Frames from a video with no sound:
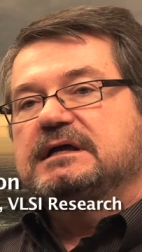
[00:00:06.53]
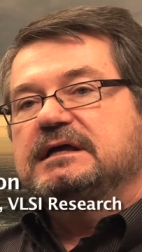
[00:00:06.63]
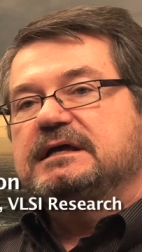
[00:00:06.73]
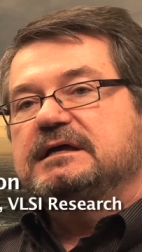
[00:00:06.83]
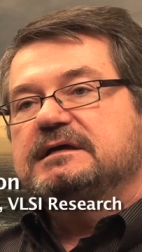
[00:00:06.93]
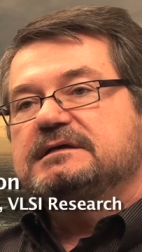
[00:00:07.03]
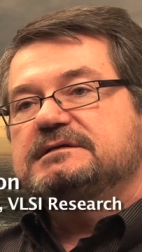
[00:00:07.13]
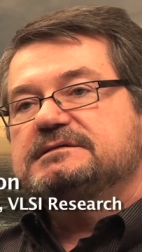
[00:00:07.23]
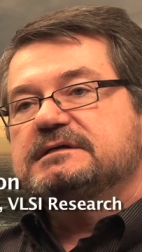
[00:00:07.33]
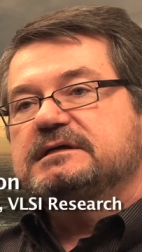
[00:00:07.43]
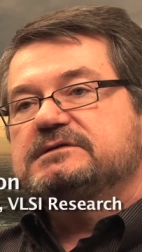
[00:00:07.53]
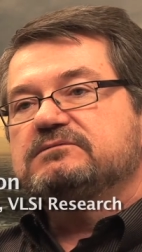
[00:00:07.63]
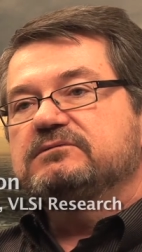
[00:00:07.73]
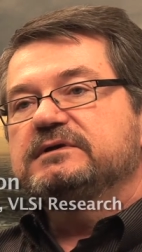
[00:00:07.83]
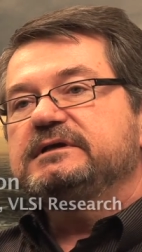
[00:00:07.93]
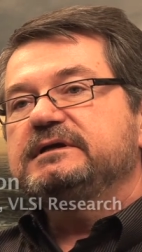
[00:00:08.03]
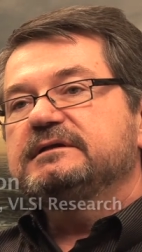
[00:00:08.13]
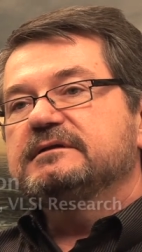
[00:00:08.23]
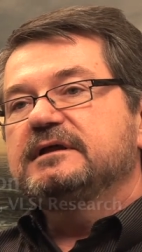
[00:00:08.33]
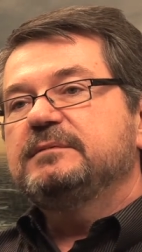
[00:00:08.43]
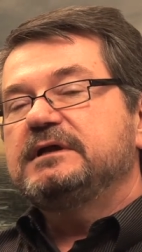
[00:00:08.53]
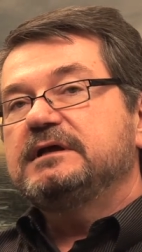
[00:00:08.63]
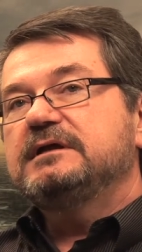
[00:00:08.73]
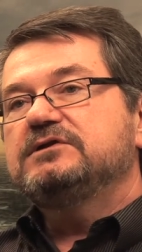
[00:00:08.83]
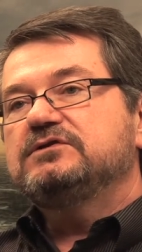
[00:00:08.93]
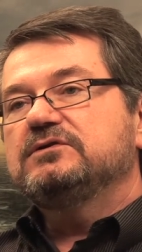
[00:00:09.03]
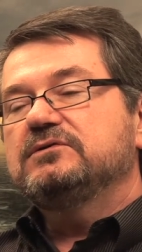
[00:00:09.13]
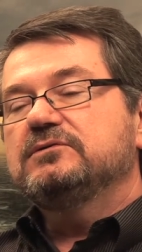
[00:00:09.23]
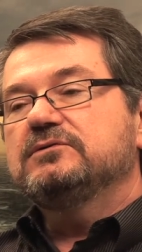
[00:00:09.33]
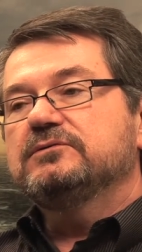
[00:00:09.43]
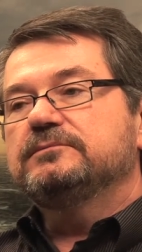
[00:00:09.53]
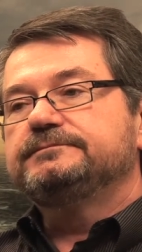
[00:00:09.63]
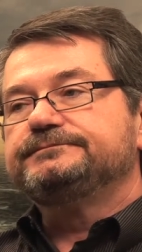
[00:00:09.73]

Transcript: is it's really limited to